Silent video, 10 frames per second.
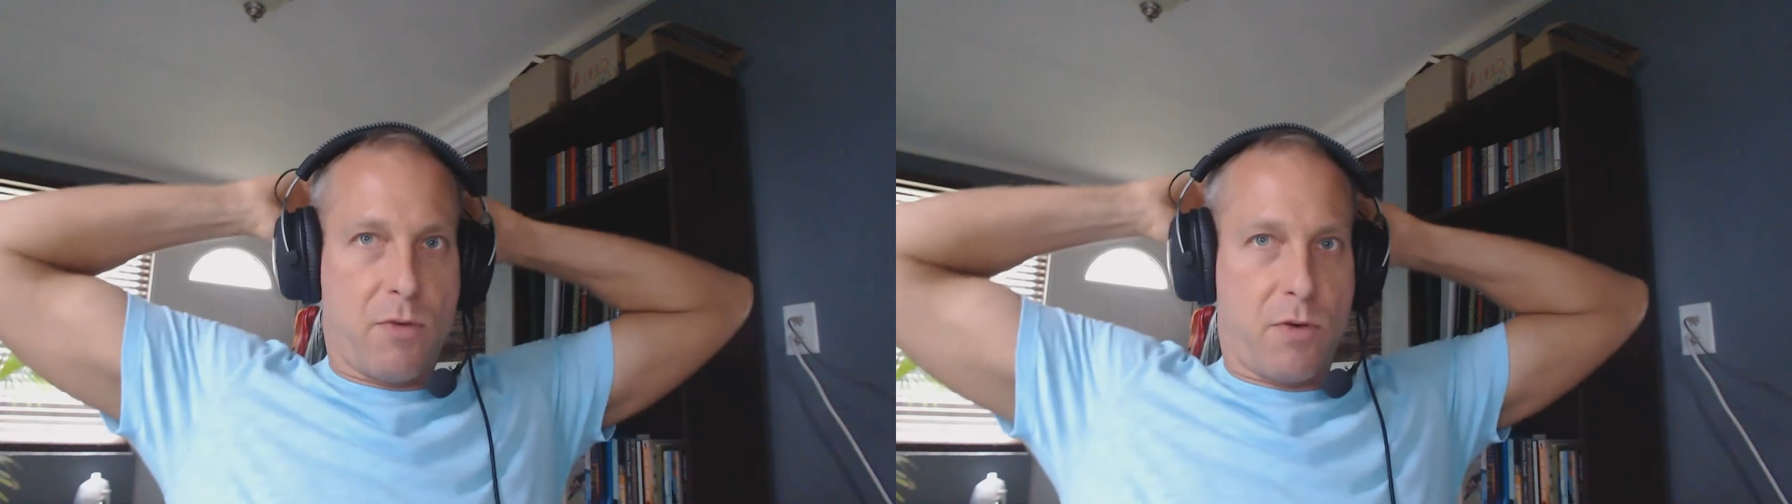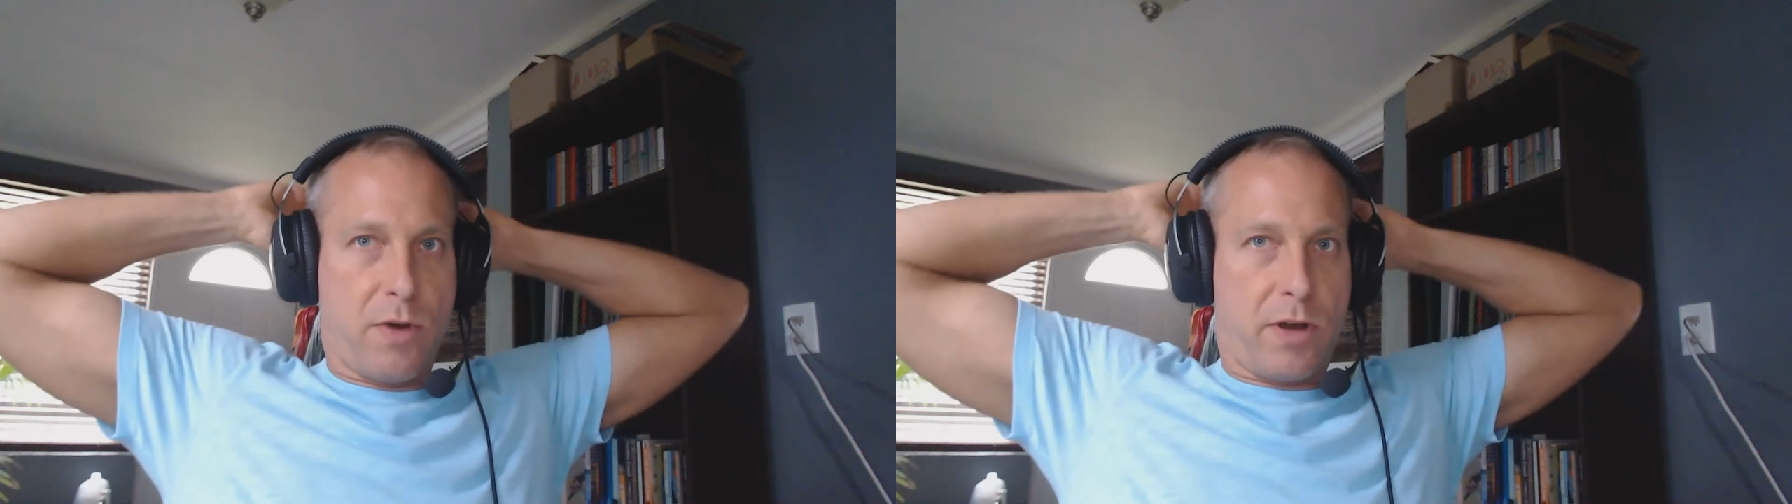
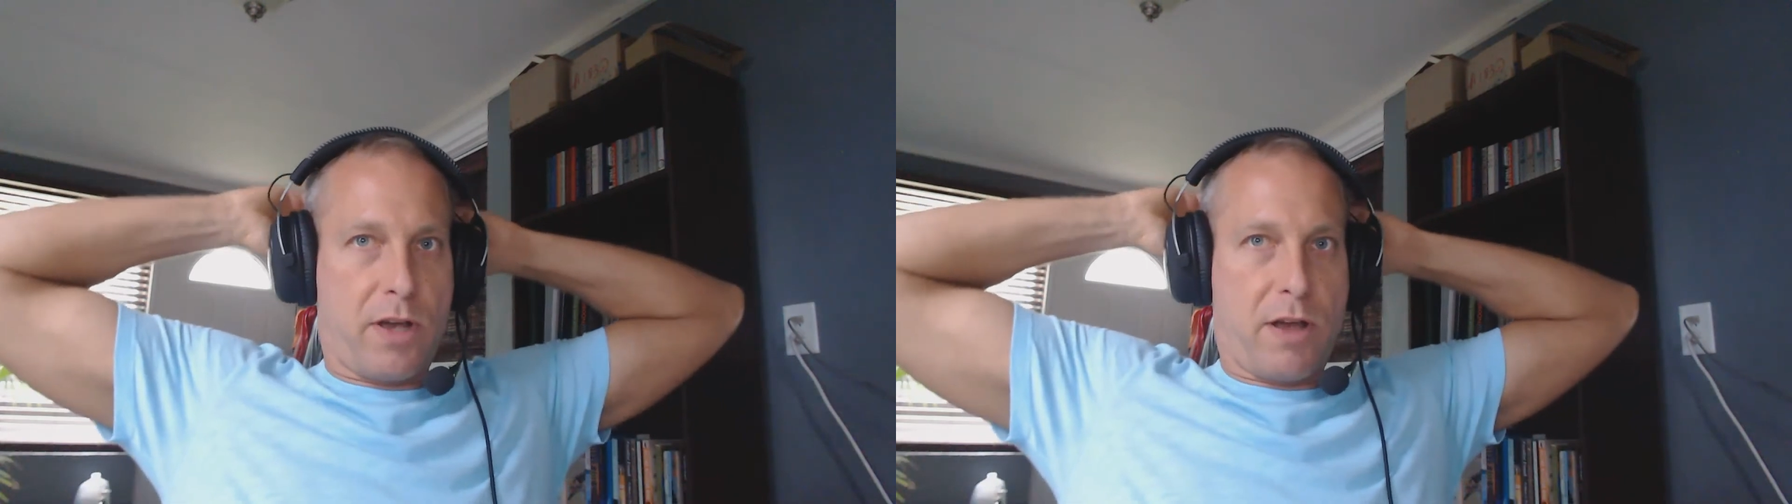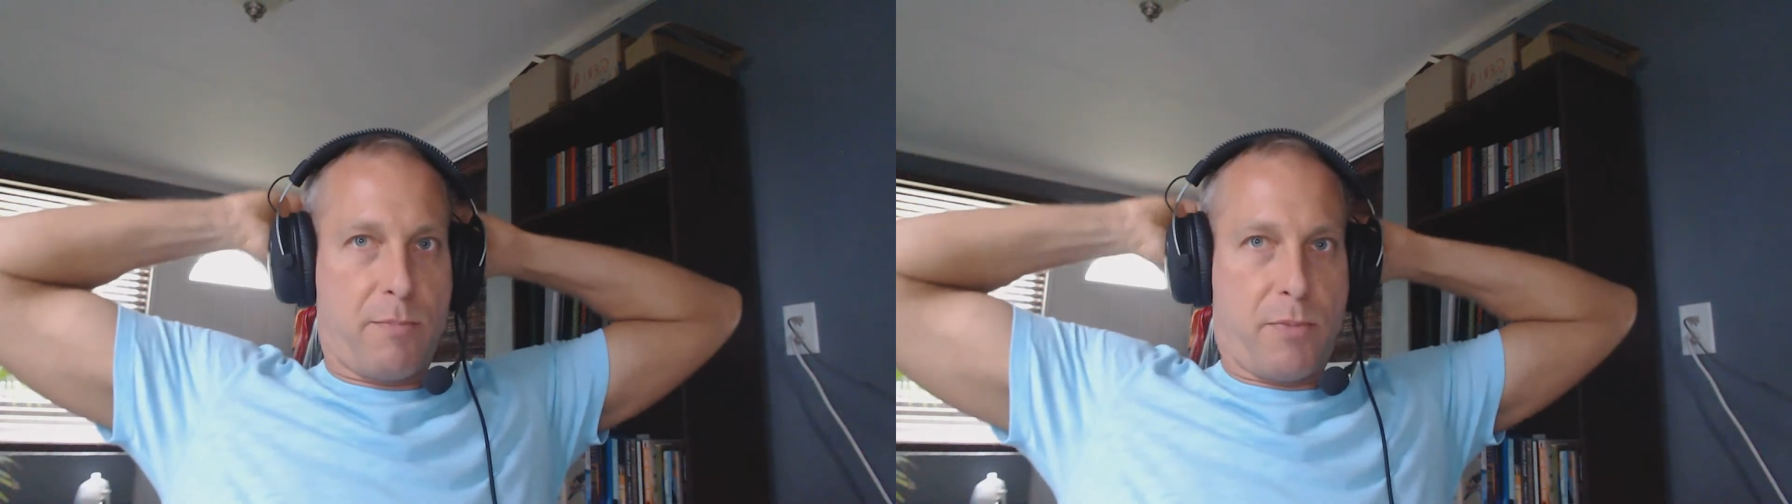we're
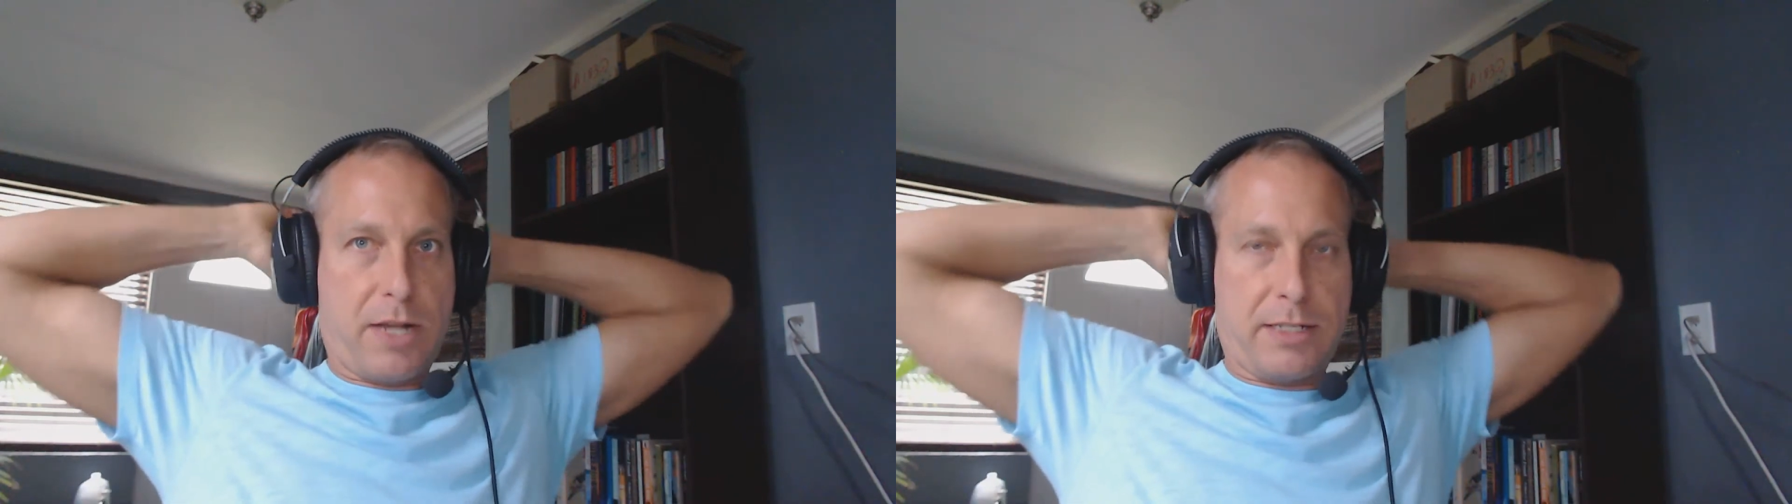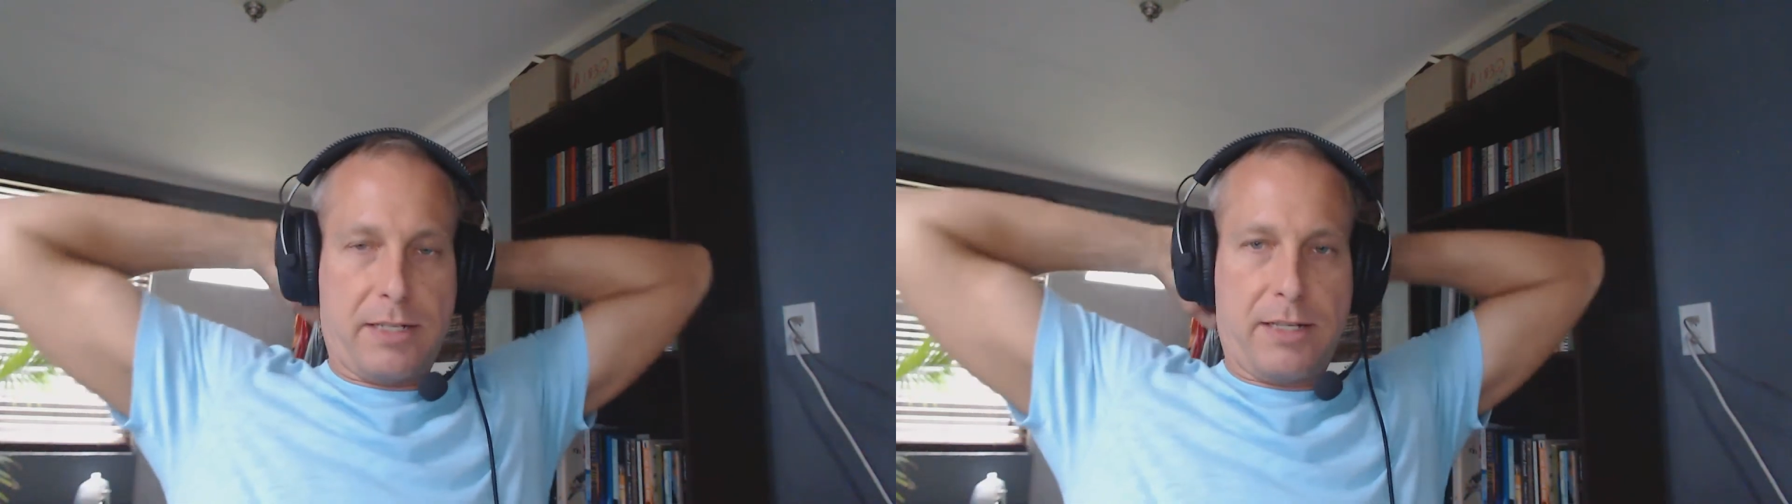working on
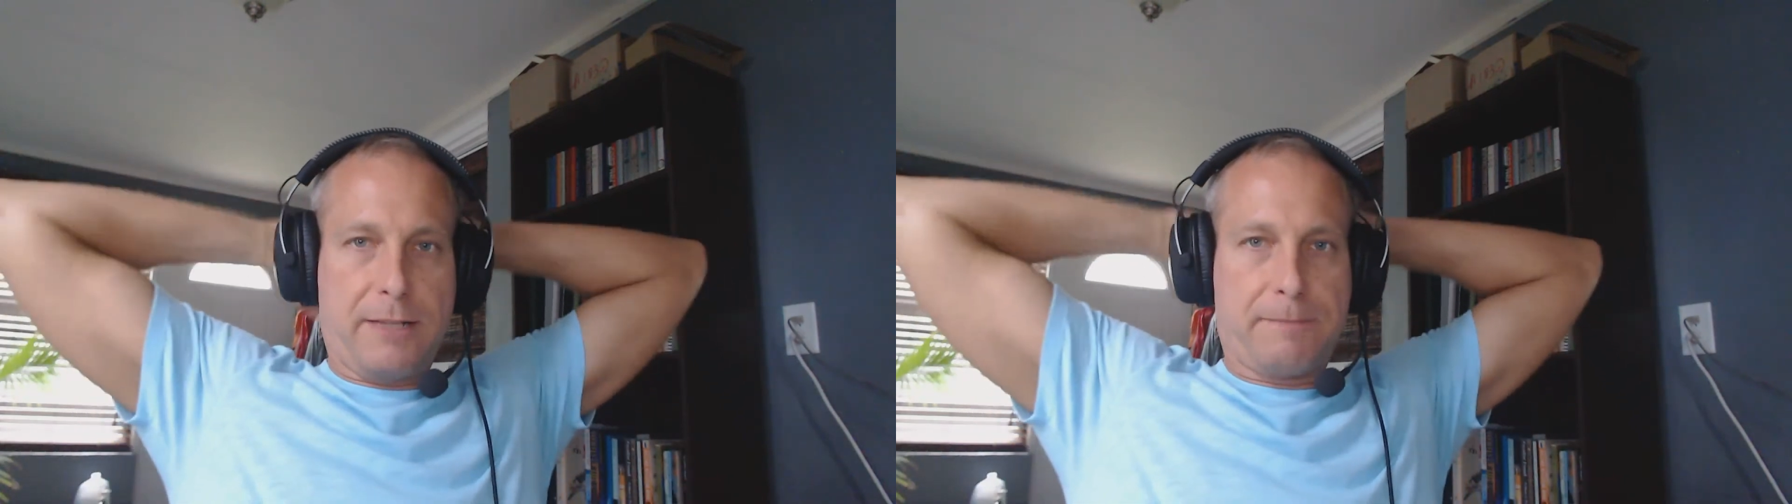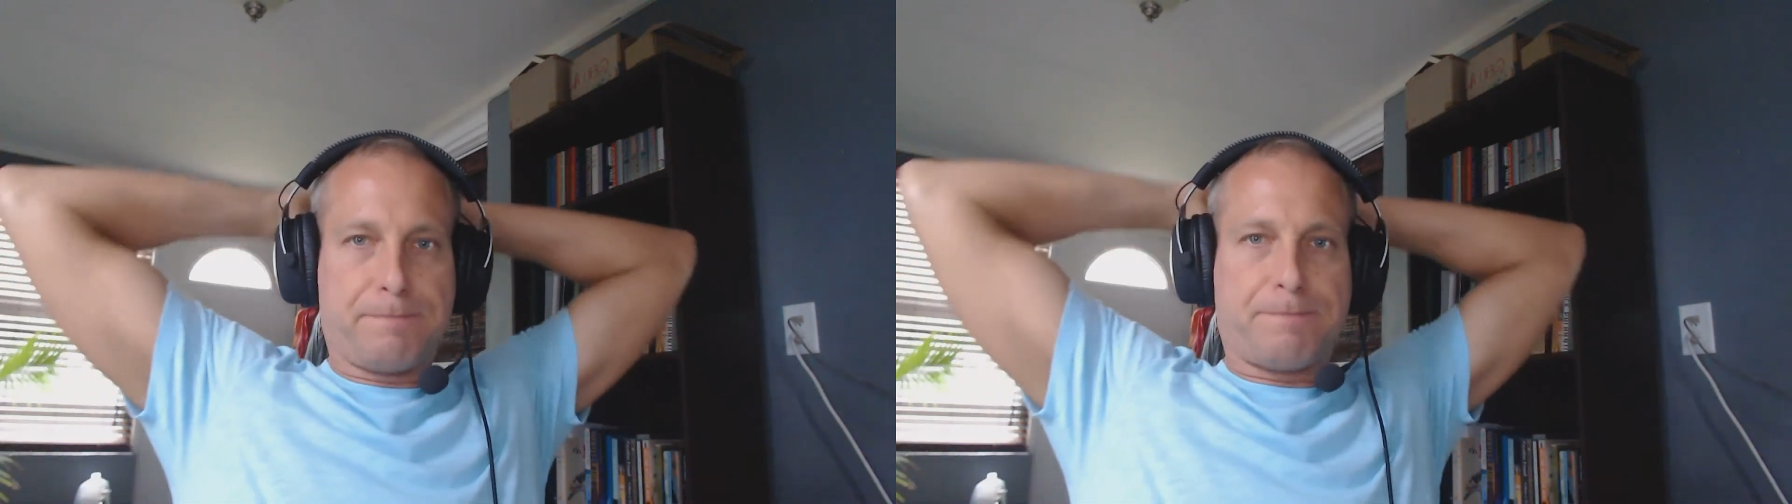
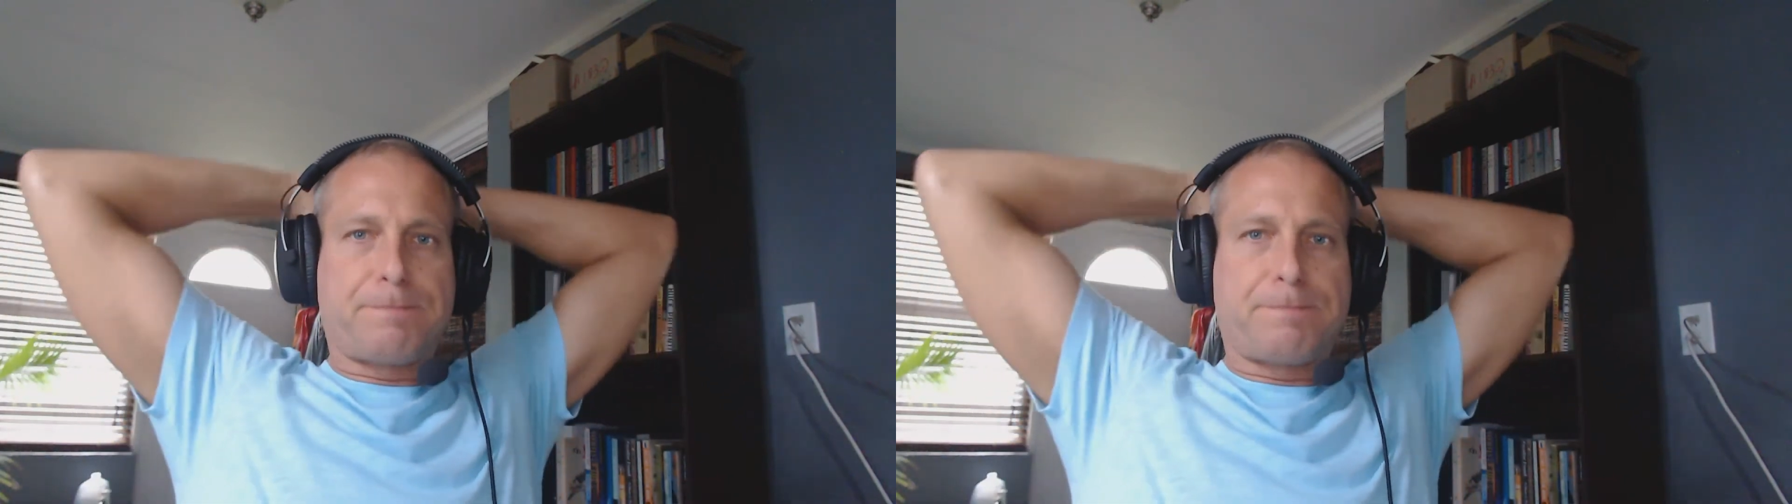presently